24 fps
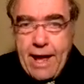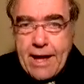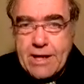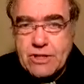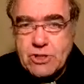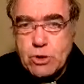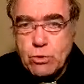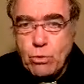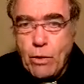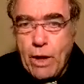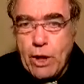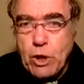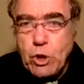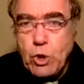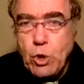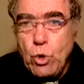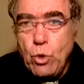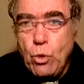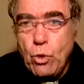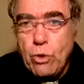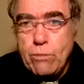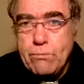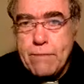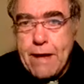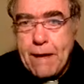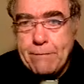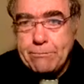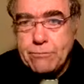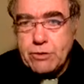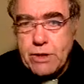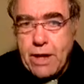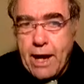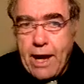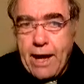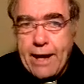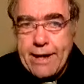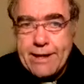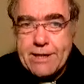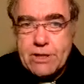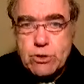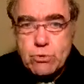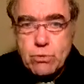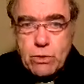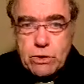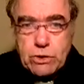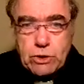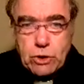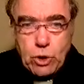as the one who would
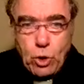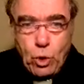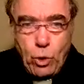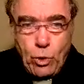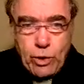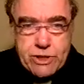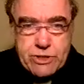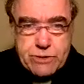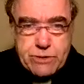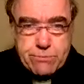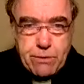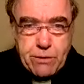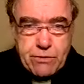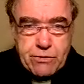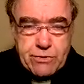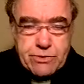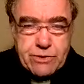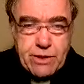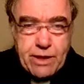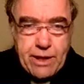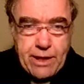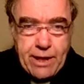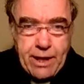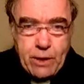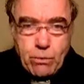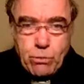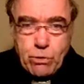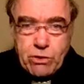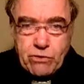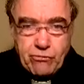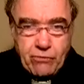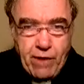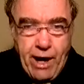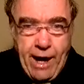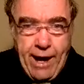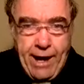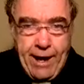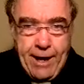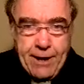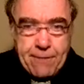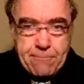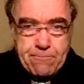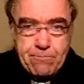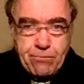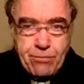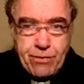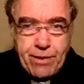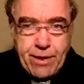baptize with the Holy Spirit and with fire,
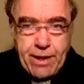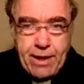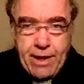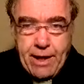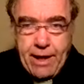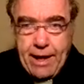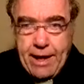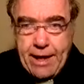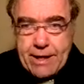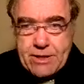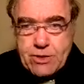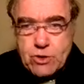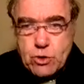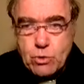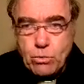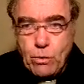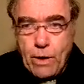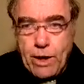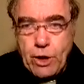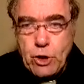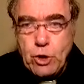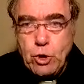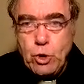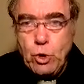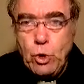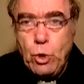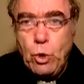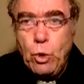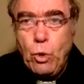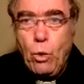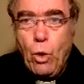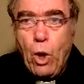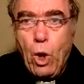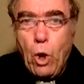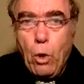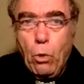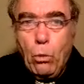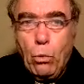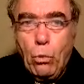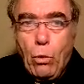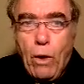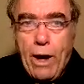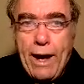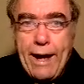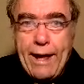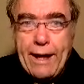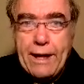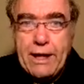as the one who,
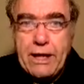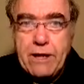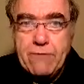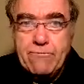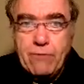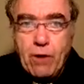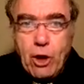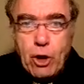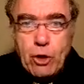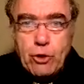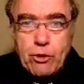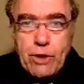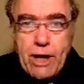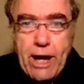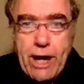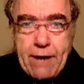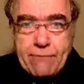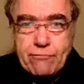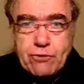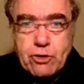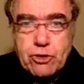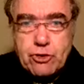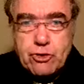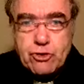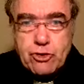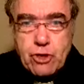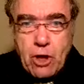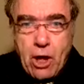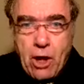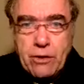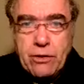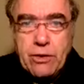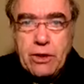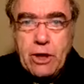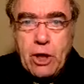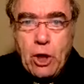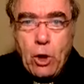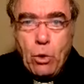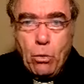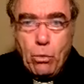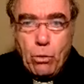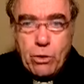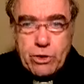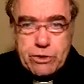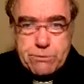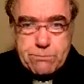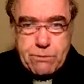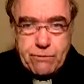while he followed after John,
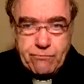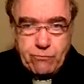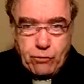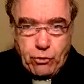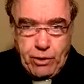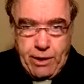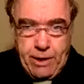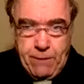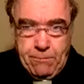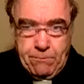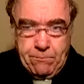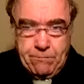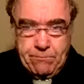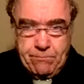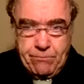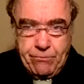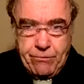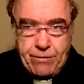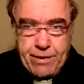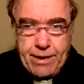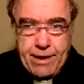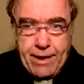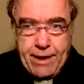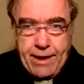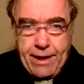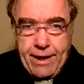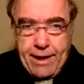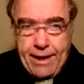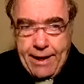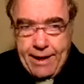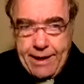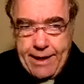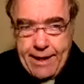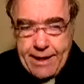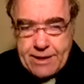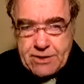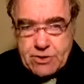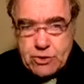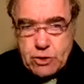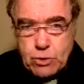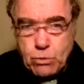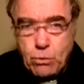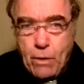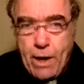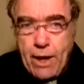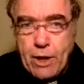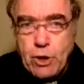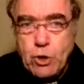was before him, and as
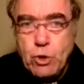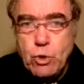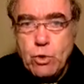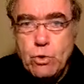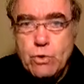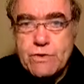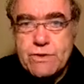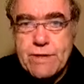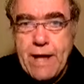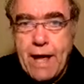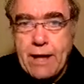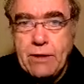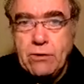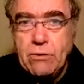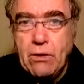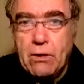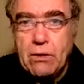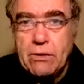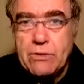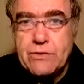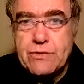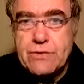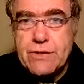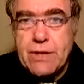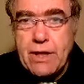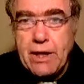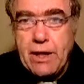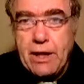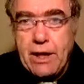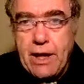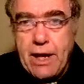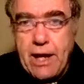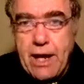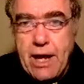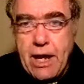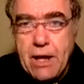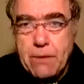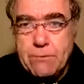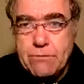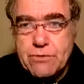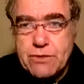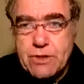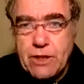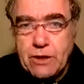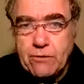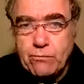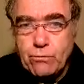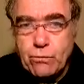the one whose sandals he
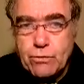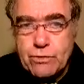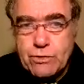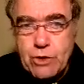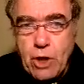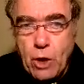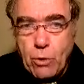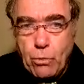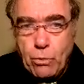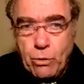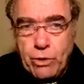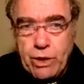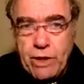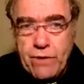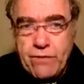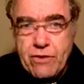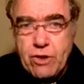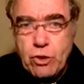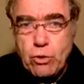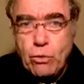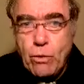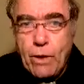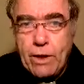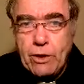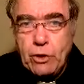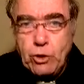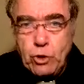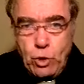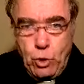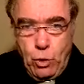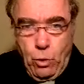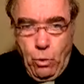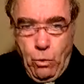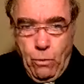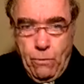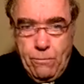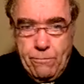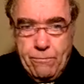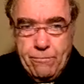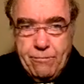himself was not worthy to undo.